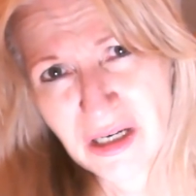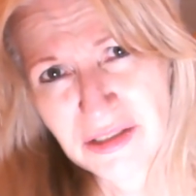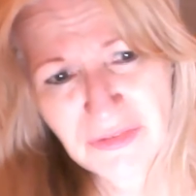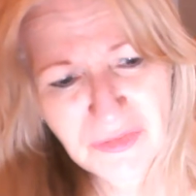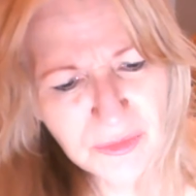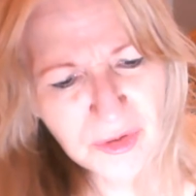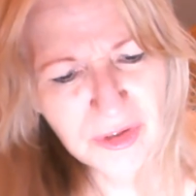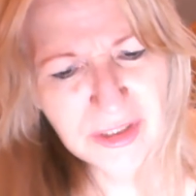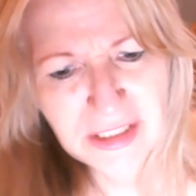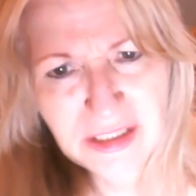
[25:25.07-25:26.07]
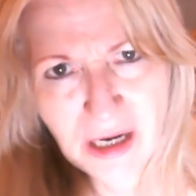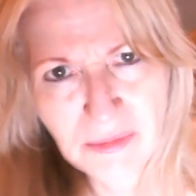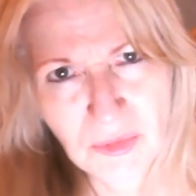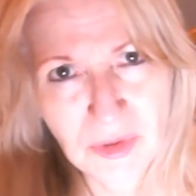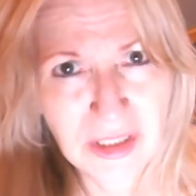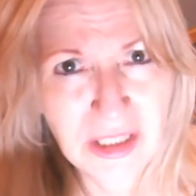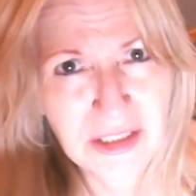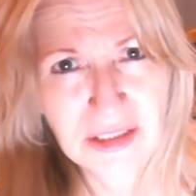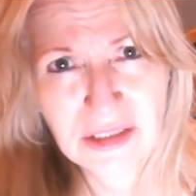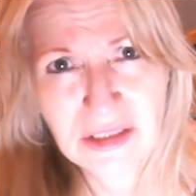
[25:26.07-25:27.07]
The full moon is a time to
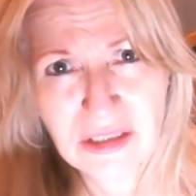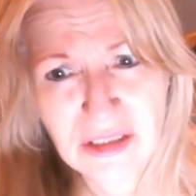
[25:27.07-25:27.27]
release